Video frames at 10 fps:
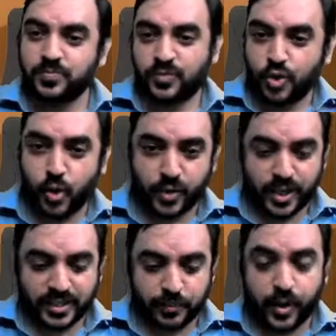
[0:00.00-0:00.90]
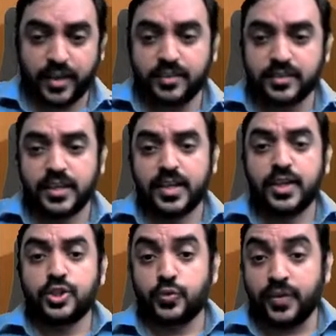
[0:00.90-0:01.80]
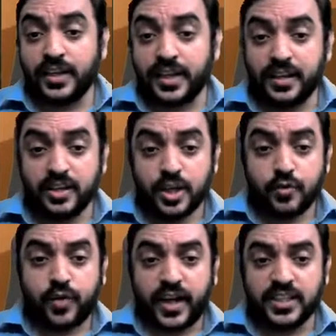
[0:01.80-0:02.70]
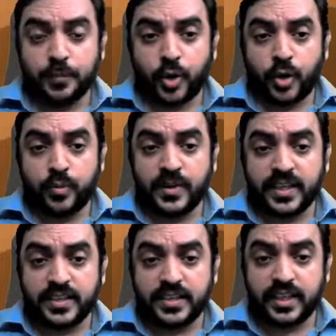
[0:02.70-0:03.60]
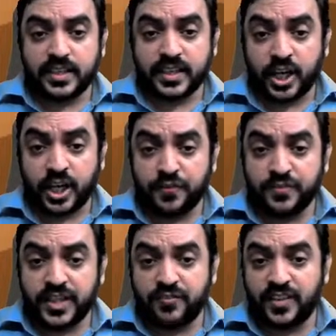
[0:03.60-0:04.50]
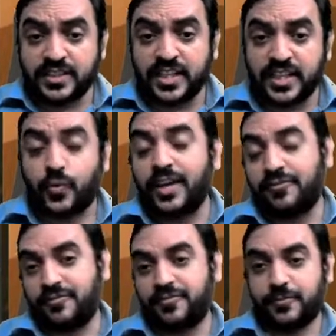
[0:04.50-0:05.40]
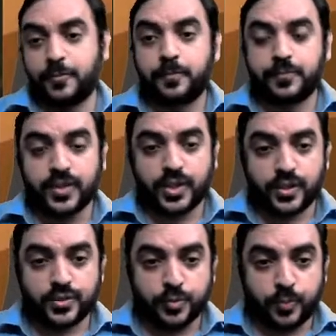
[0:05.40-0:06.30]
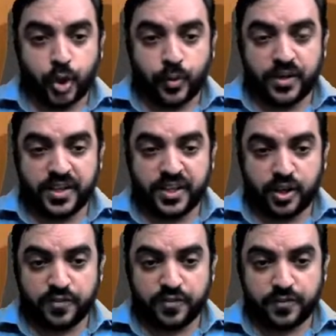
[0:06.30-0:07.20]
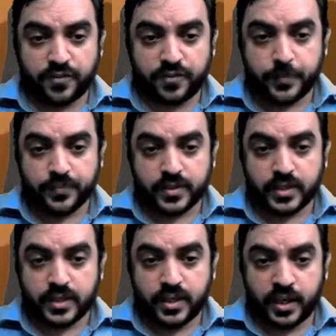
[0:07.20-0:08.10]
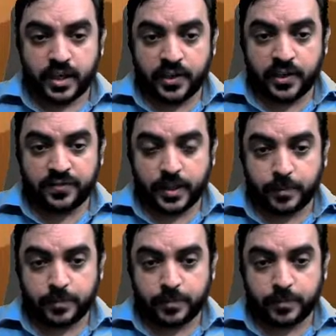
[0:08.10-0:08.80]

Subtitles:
Hope you get the points. So we need find the probability that none of them will survive. So probability of none of them